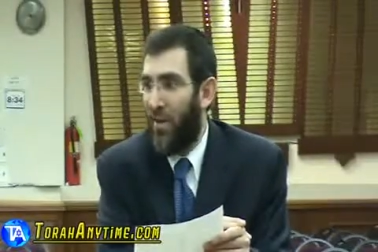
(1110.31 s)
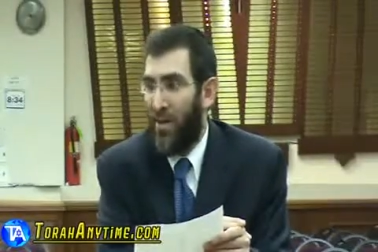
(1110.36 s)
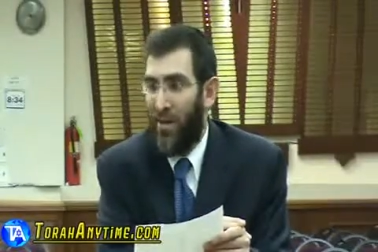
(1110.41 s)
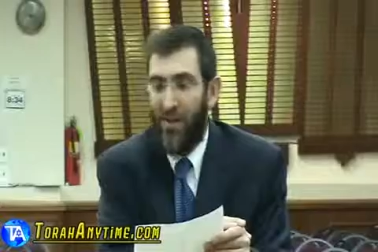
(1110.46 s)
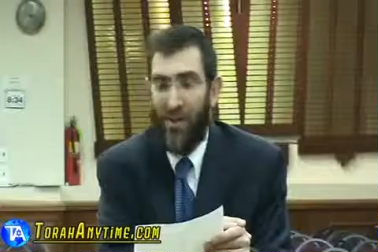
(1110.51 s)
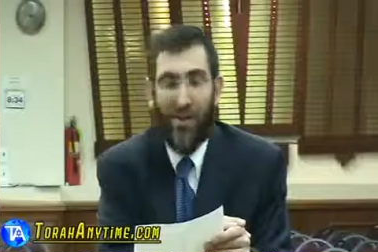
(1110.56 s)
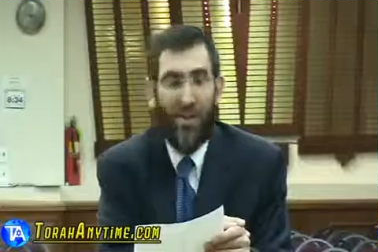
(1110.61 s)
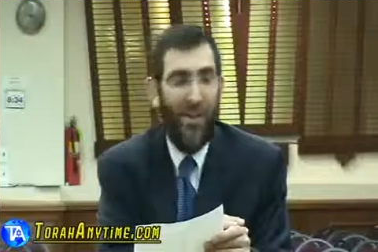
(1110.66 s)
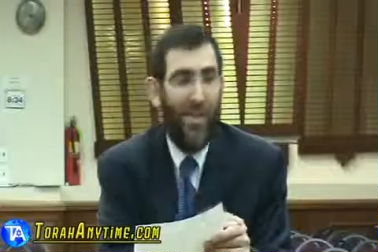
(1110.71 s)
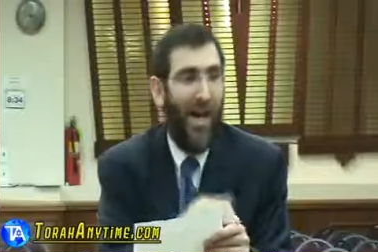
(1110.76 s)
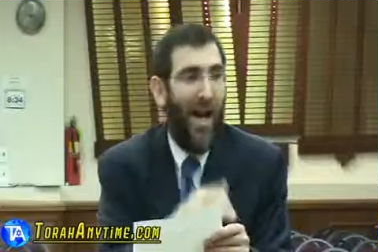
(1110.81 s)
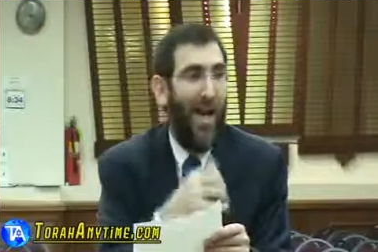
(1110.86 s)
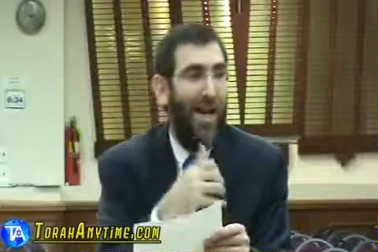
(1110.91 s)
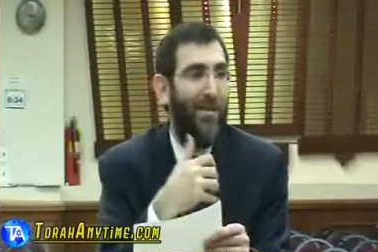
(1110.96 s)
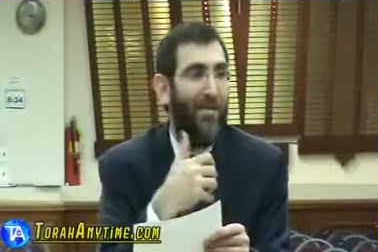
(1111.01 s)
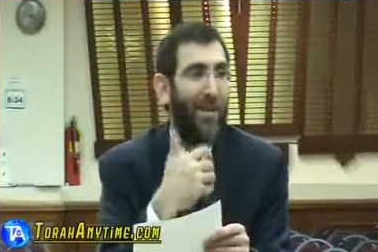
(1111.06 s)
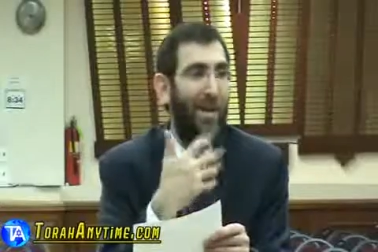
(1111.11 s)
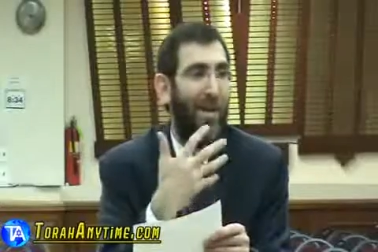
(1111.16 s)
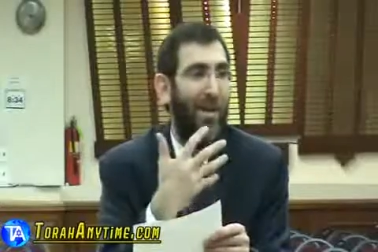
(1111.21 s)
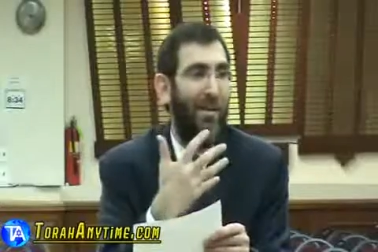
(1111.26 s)
Yeah, it doesn't say
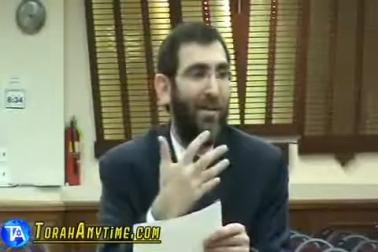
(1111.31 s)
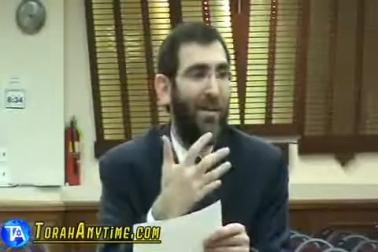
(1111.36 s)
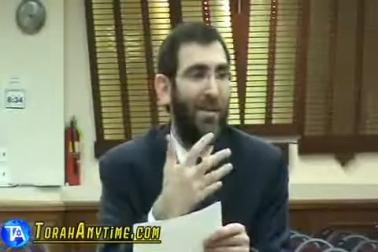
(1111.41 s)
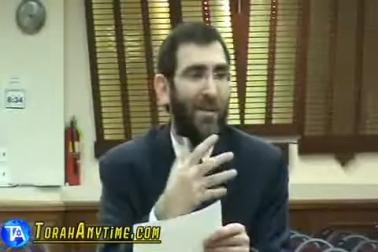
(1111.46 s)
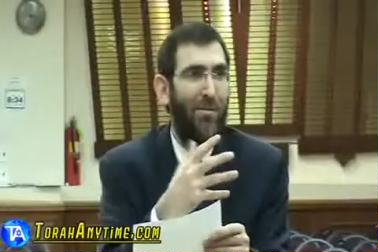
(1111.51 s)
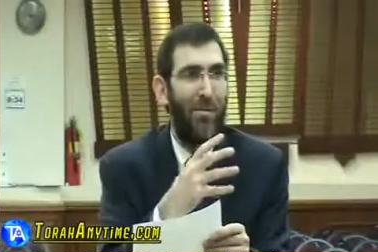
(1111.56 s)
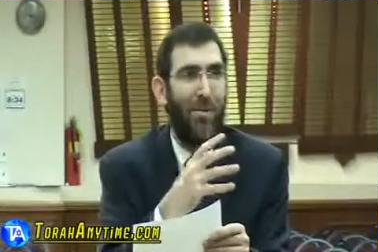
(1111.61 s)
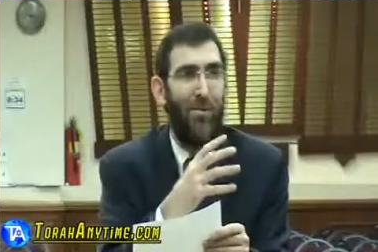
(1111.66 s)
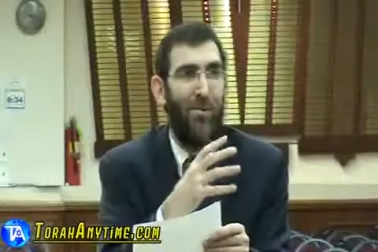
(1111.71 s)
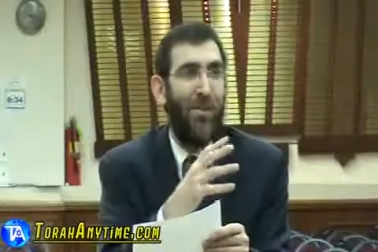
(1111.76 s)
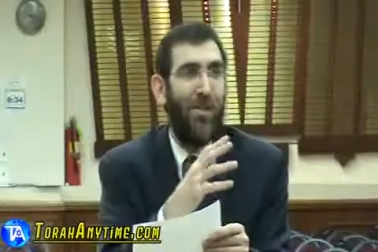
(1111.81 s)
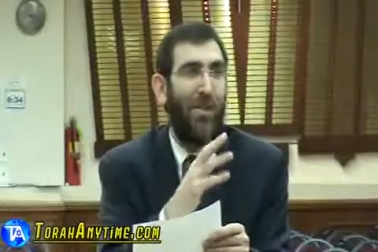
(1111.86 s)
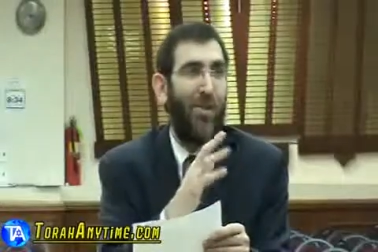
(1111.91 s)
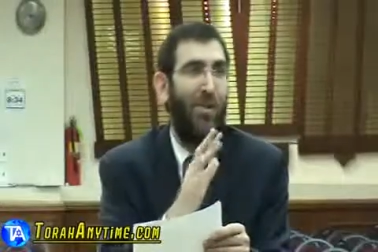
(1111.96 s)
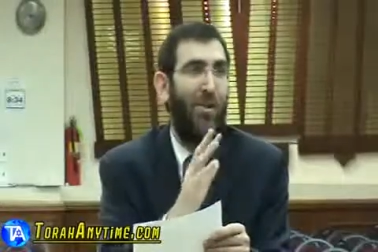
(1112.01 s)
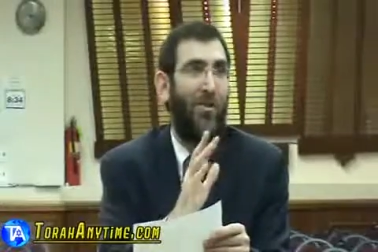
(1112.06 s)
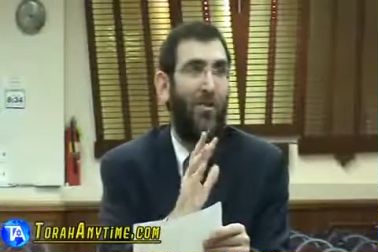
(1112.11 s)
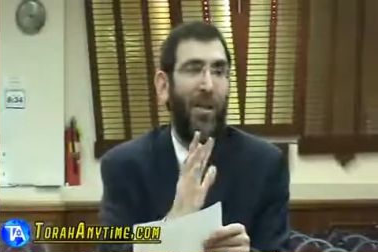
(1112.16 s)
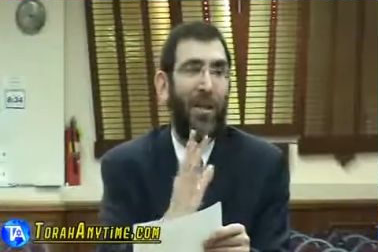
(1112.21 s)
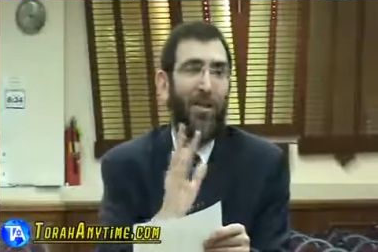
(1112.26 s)
I am Hillel. He seems to
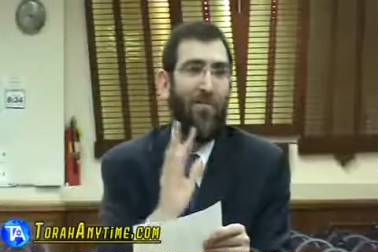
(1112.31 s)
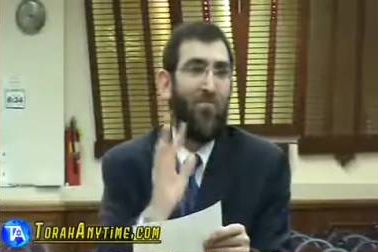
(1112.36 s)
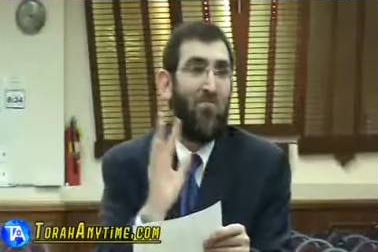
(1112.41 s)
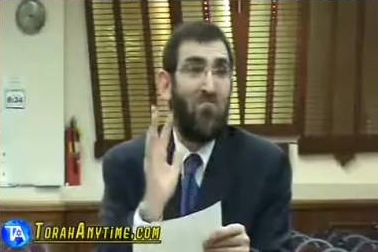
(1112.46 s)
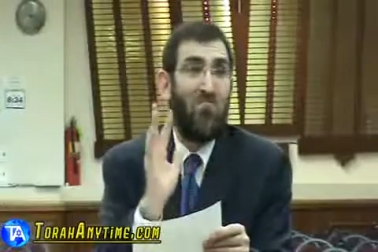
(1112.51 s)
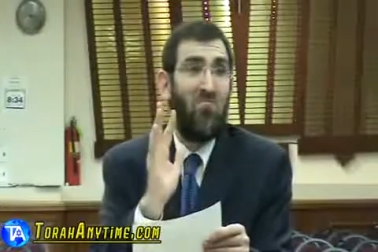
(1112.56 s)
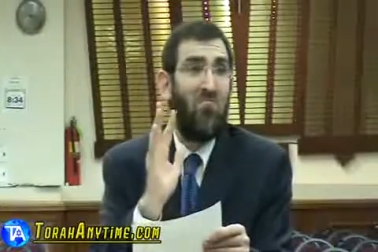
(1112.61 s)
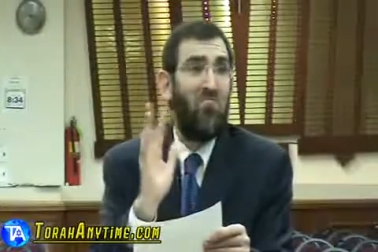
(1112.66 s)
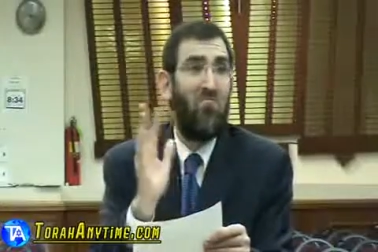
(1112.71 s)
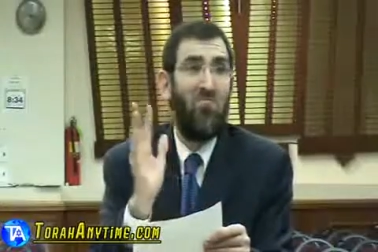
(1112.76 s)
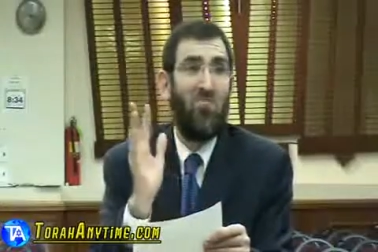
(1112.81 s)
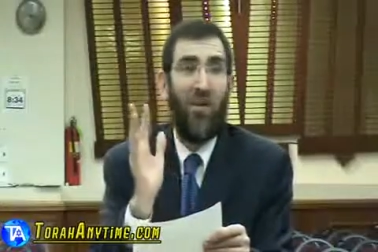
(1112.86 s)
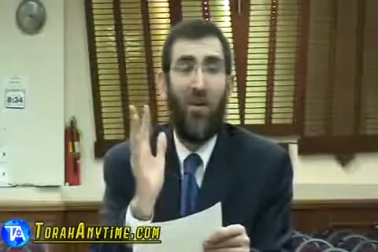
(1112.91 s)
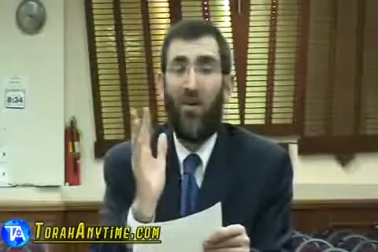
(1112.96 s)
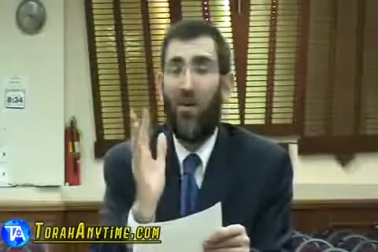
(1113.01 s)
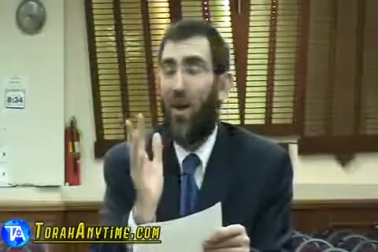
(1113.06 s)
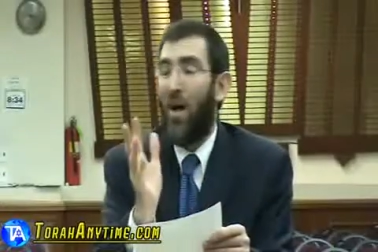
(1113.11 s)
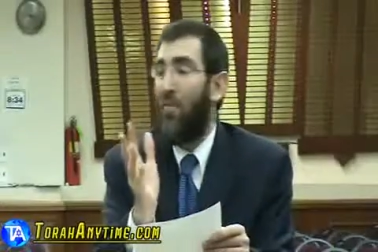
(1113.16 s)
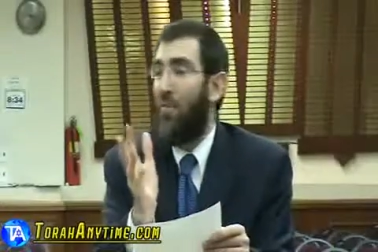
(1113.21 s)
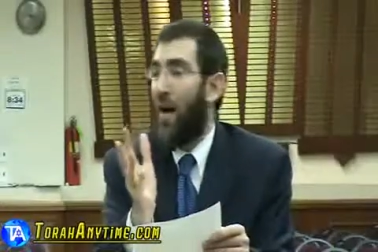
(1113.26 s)
just sort of like,
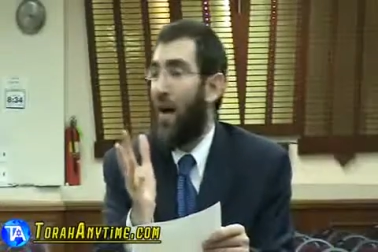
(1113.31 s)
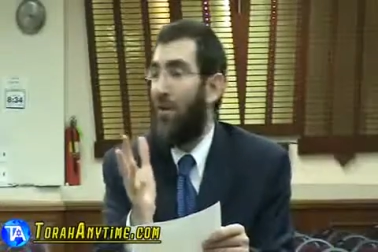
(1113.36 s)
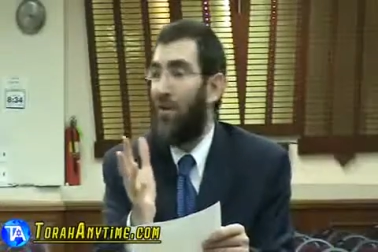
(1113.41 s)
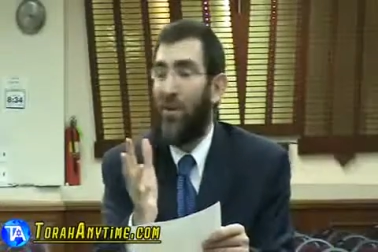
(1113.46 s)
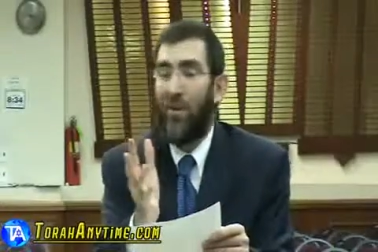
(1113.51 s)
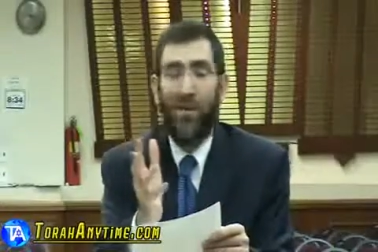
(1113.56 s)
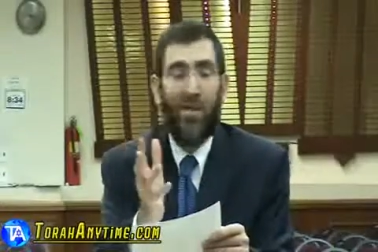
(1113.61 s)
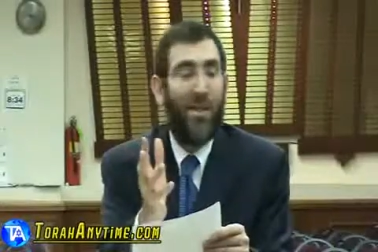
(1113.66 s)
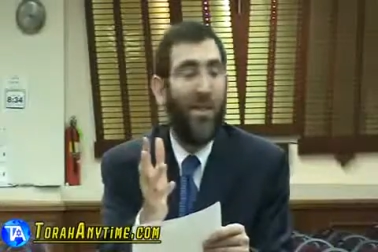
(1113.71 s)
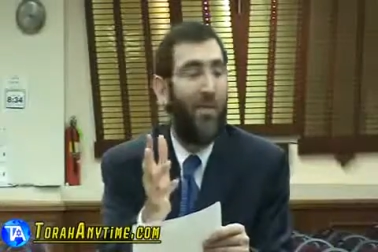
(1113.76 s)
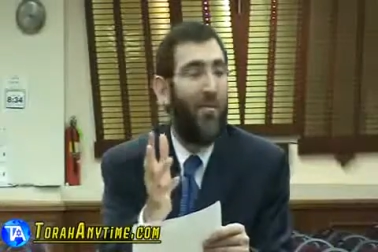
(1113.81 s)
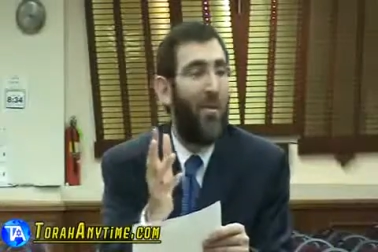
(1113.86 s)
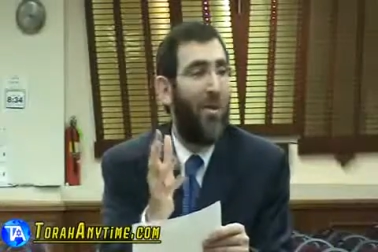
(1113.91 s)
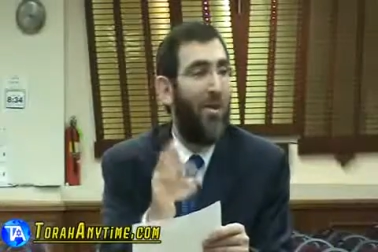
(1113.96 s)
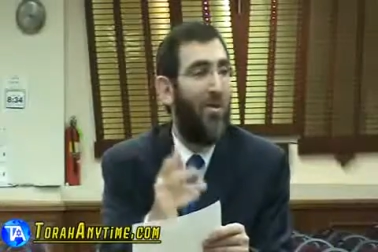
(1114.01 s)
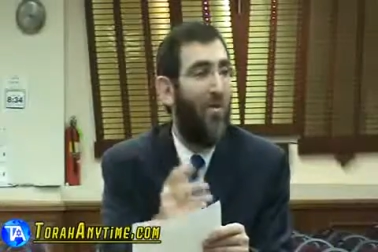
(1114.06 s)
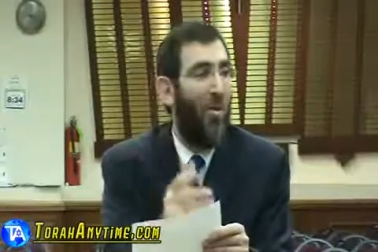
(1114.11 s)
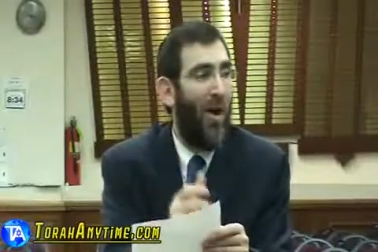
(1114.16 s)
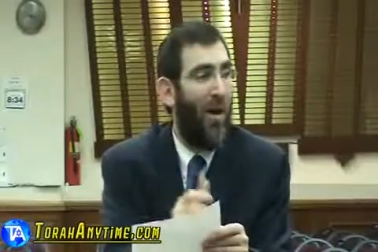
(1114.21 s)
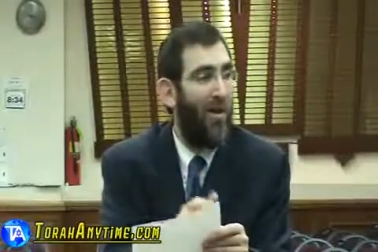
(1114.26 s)
you know, come out and say,
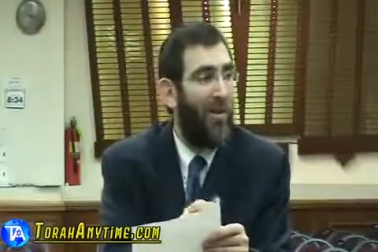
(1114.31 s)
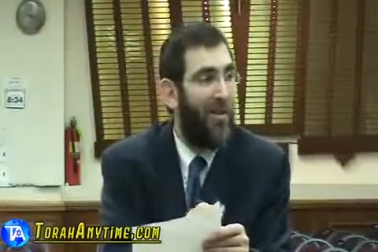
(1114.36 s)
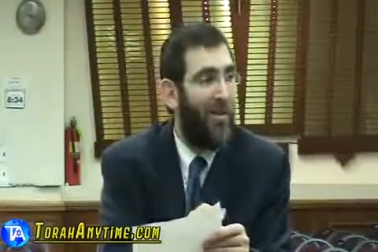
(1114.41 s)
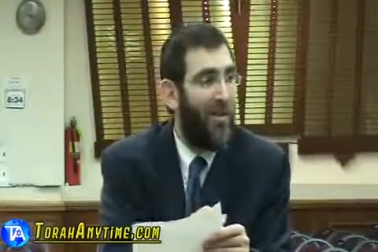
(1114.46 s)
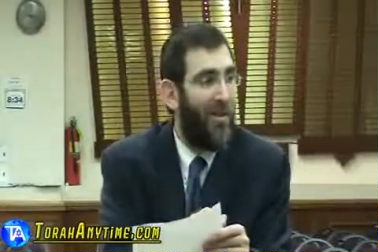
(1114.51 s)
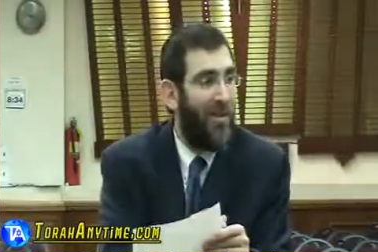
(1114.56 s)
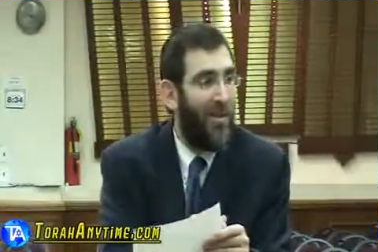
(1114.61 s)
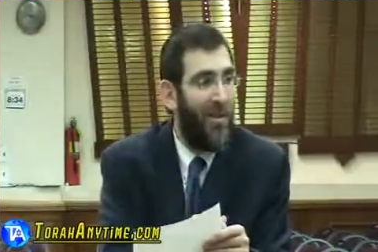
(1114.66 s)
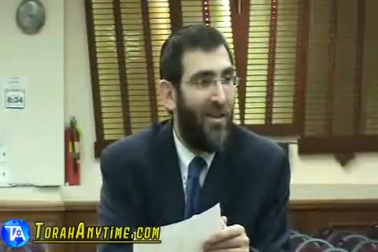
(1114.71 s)
what do you want?